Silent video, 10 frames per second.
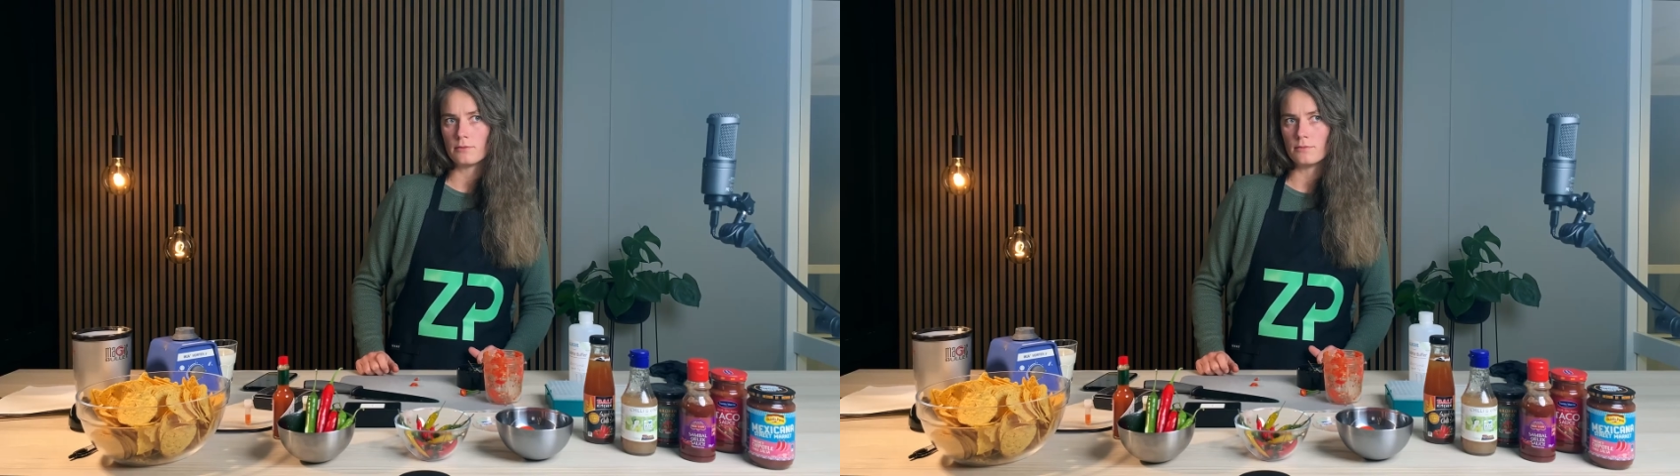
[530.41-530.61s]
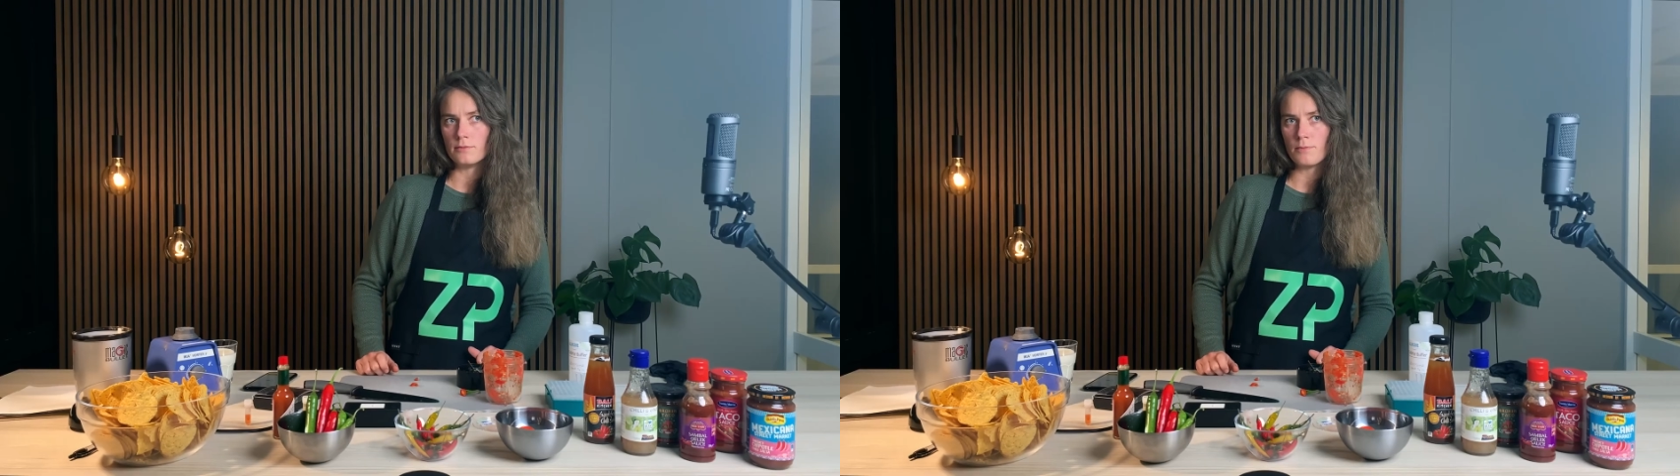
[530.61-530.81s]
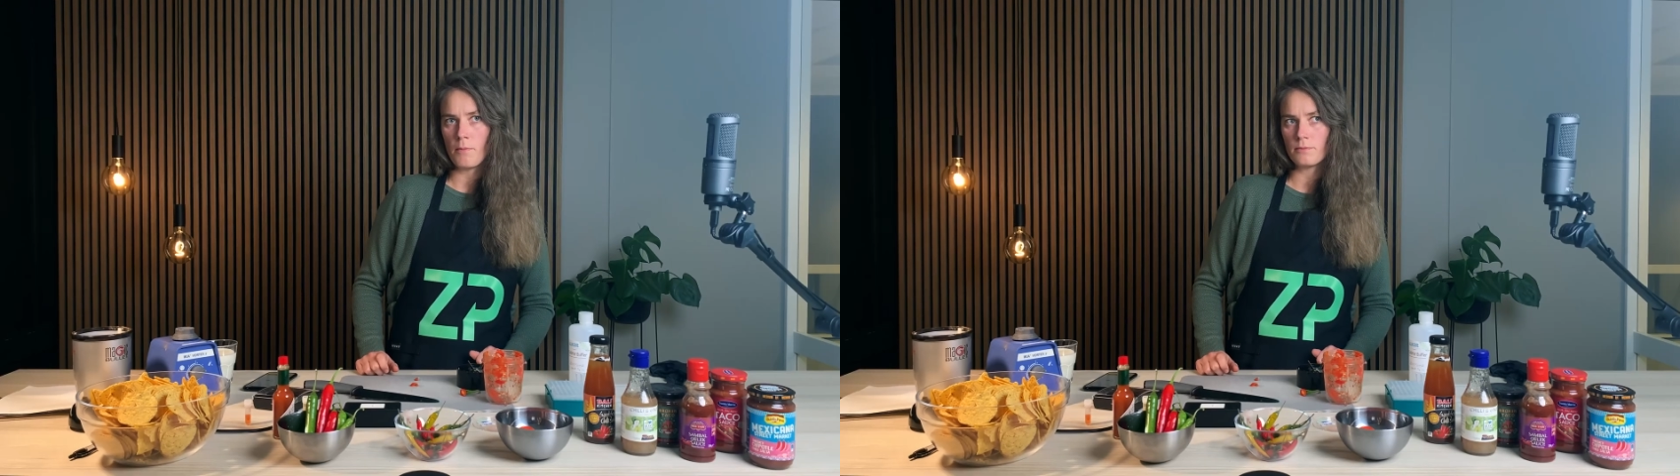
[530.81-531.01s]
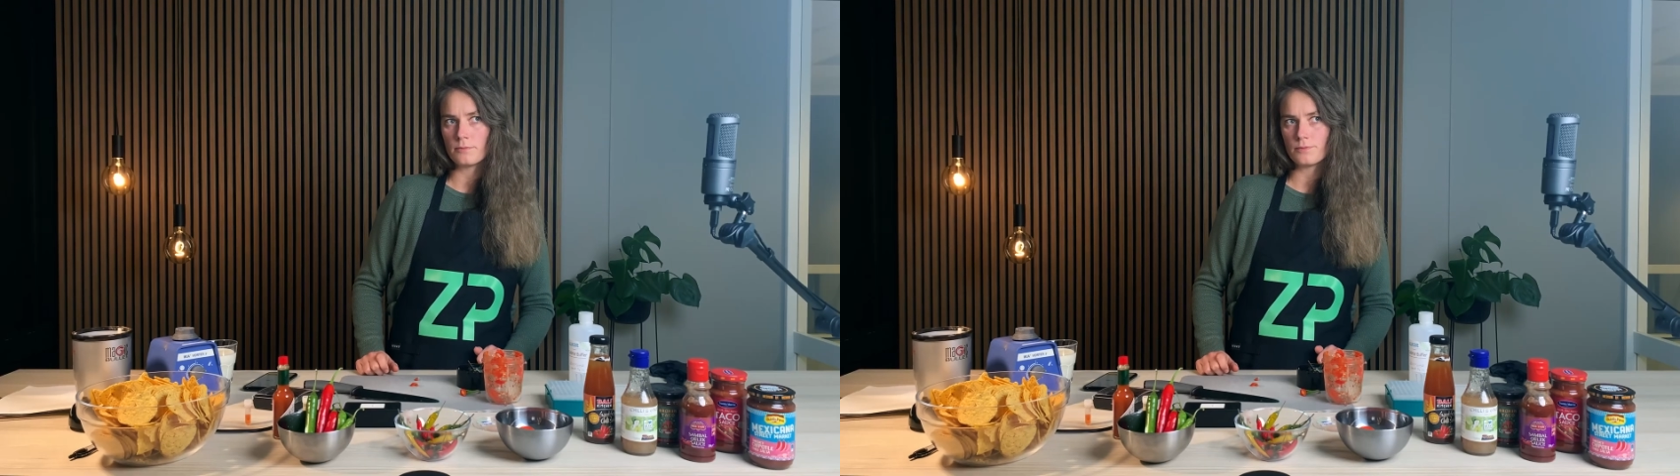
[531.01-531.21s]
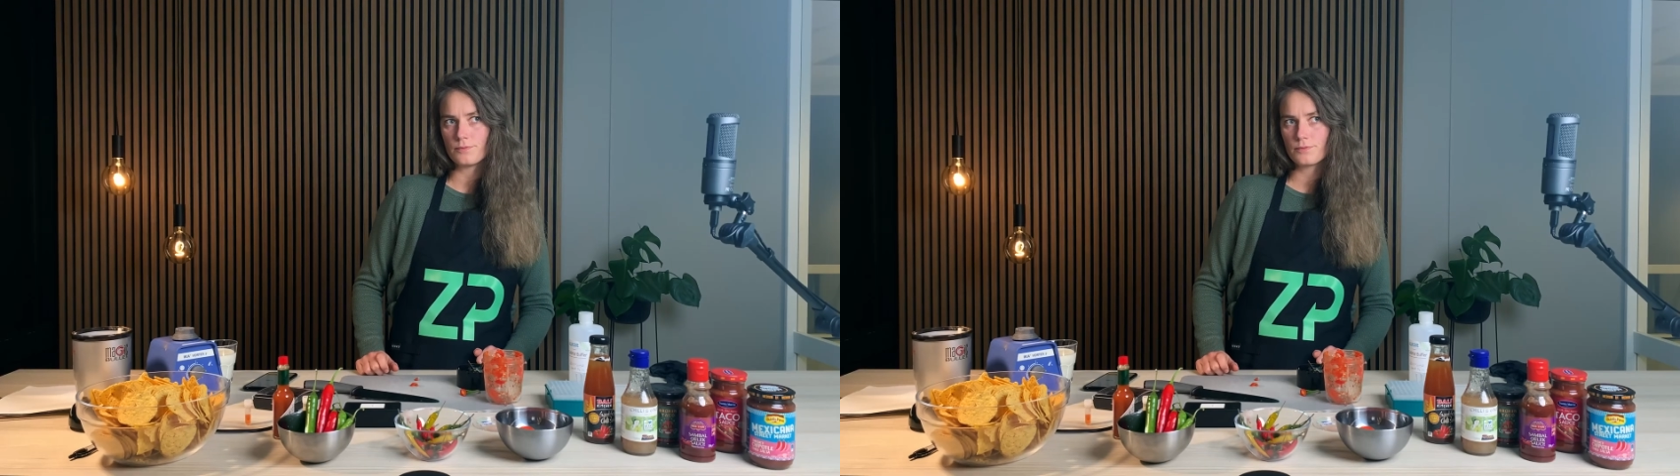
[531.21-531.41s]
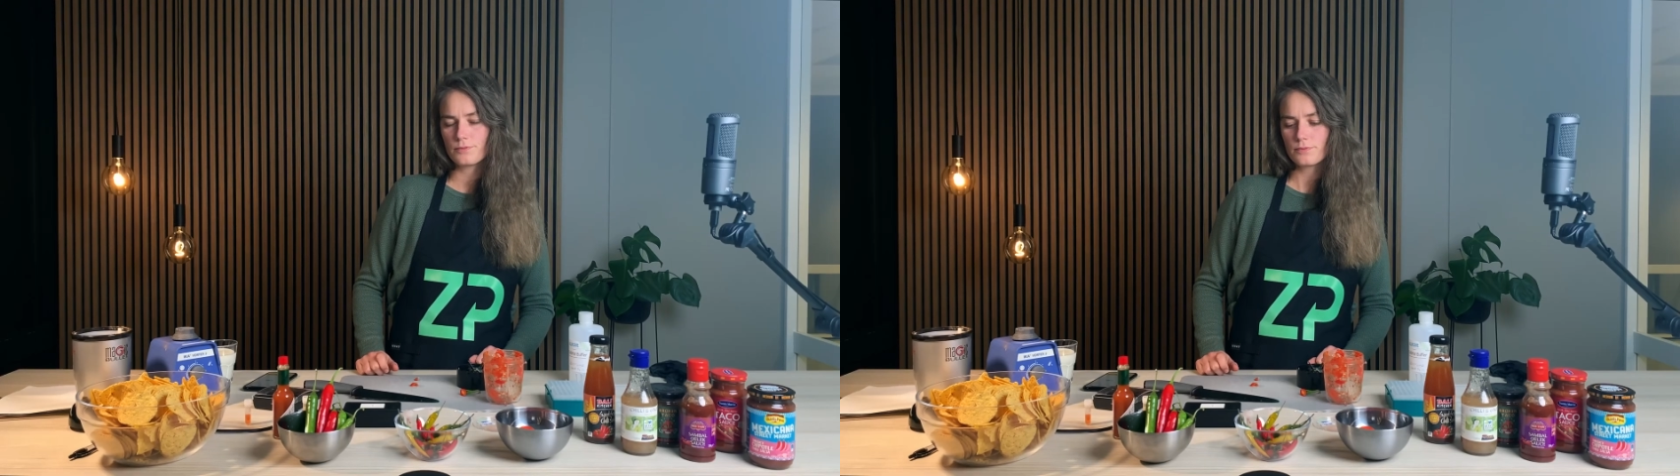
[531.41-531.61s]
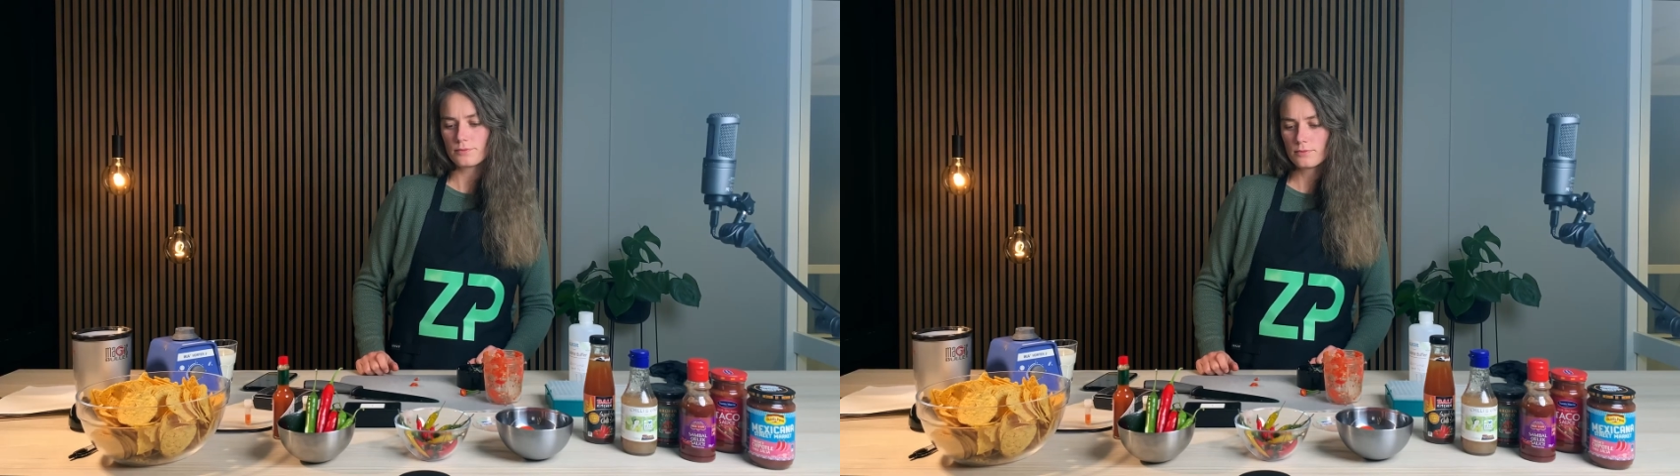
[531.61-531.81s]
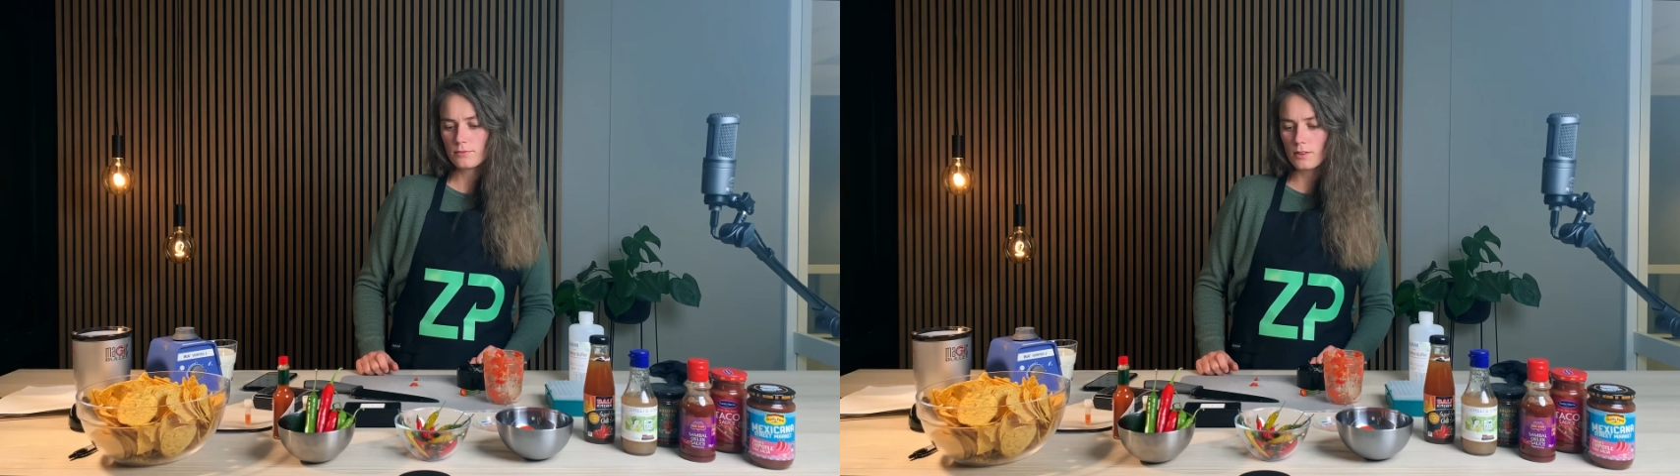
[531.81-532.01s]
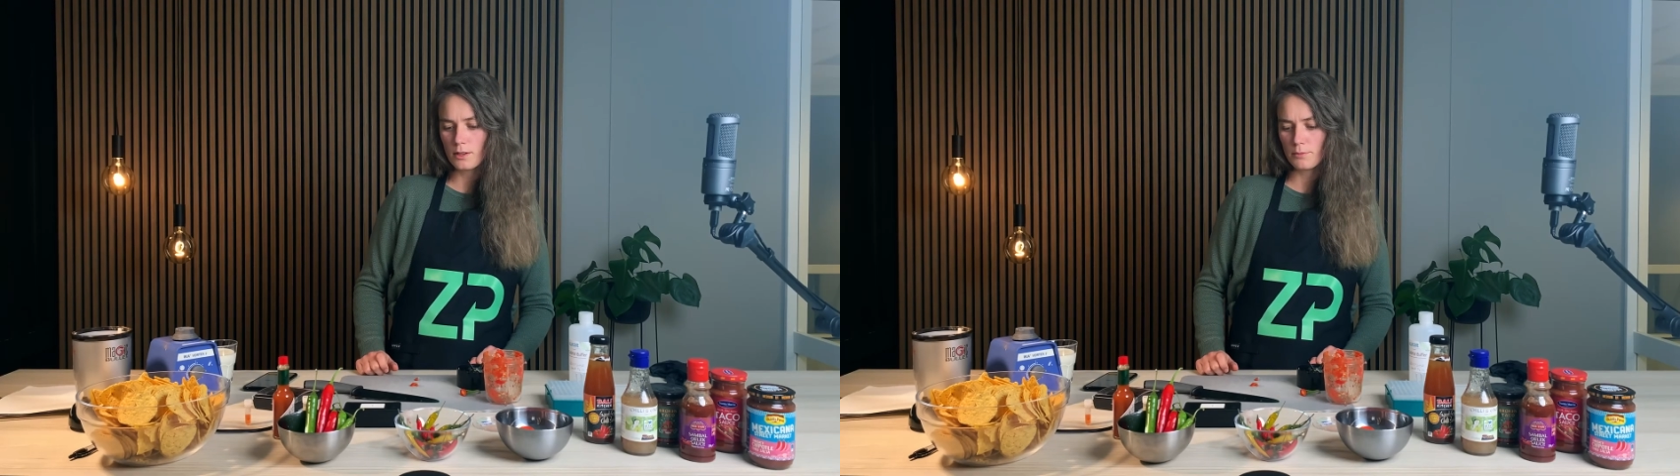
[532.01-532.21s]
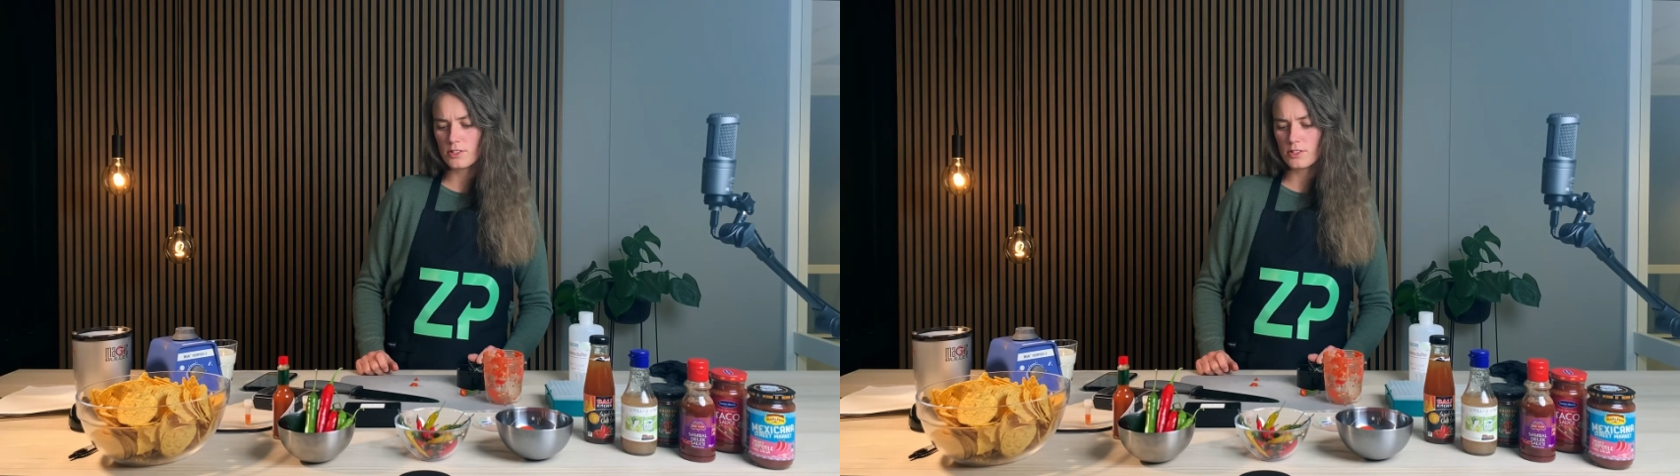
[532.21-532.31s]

Mm. But